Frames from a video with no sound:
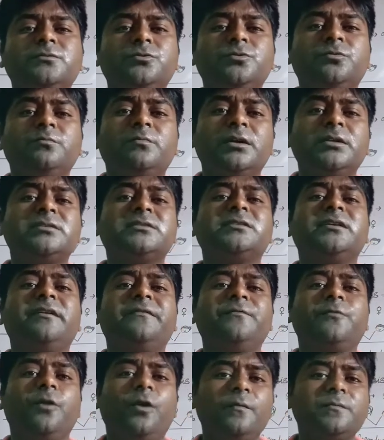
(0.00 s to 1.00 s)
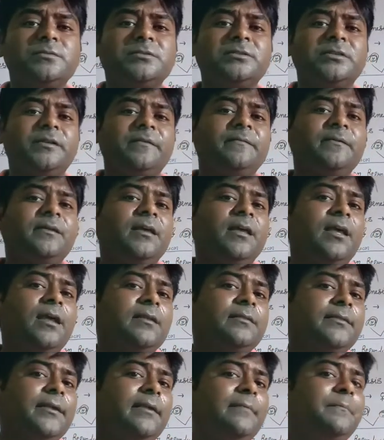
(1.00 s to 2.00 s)
must have observed
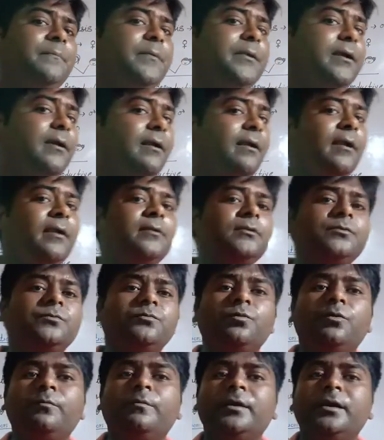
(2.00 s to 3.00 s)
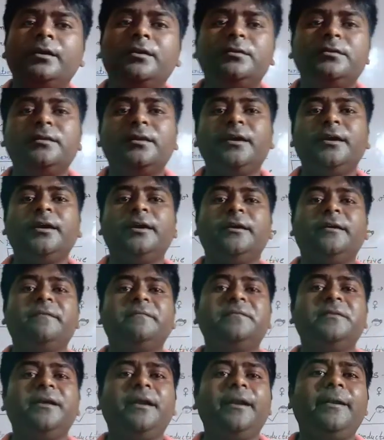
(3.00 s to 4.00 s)
that pregnant women, they
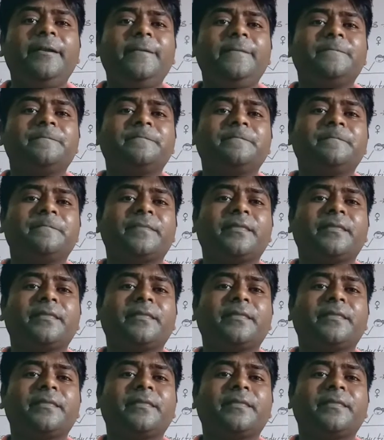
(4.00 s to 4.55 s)
have that